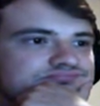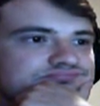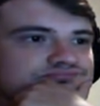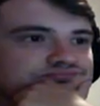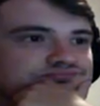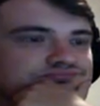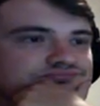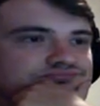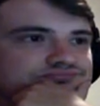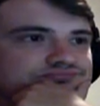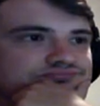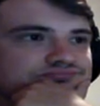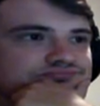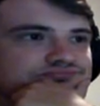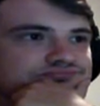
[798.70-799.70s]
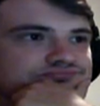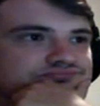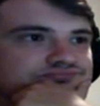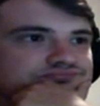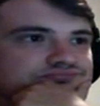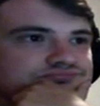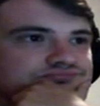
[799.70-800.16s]

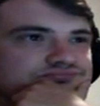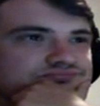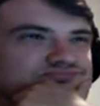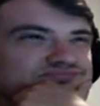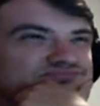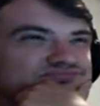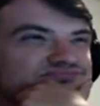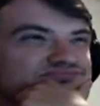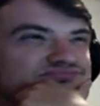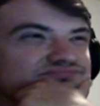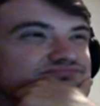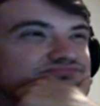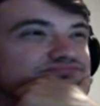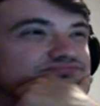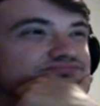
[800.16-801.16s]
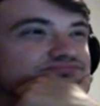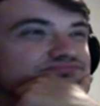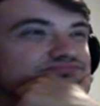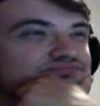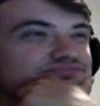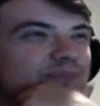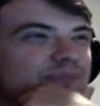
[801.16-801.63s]

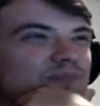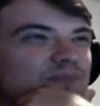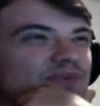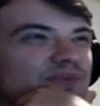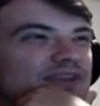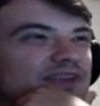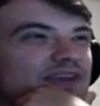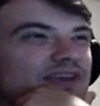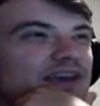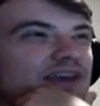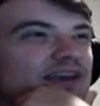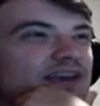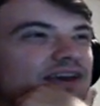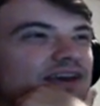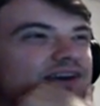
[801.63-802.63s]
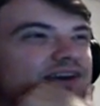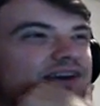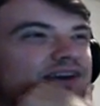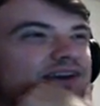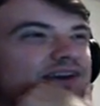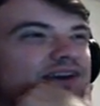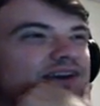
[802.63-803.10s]

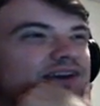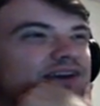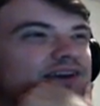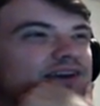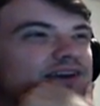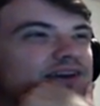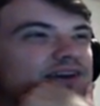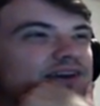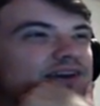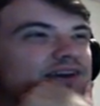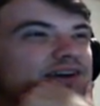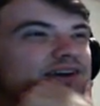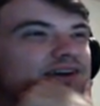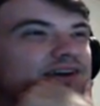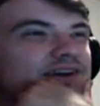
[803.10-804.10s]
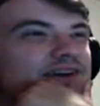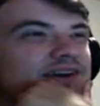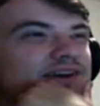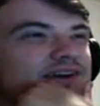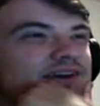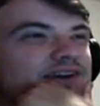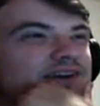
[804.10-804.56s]

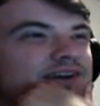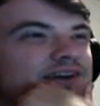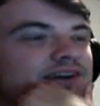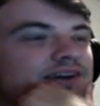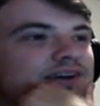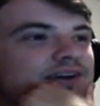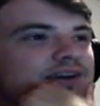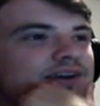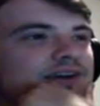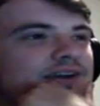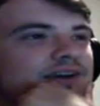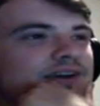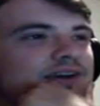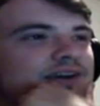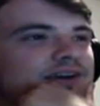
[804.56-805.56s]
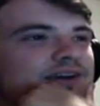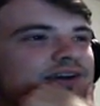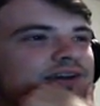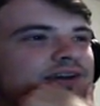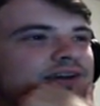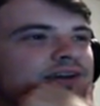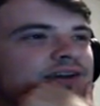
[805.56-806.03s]

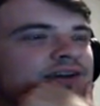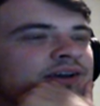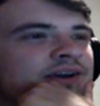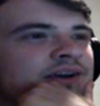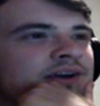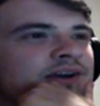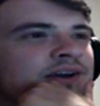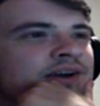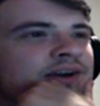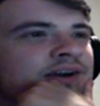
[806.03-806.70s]
The person shown says nothing.